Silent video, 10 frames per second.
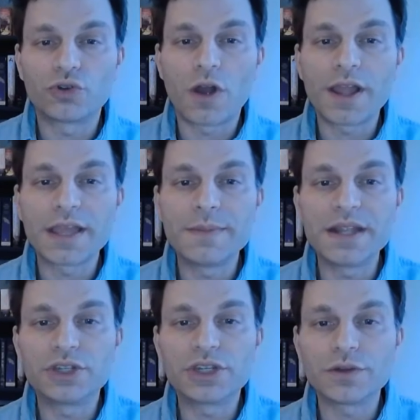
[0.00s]
draw him
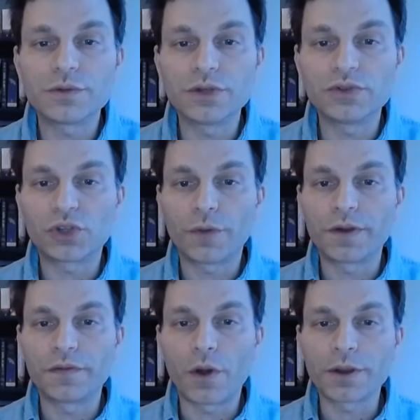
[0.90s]
into
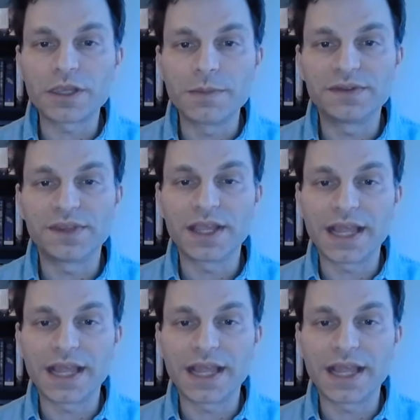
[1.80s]
conservative arguments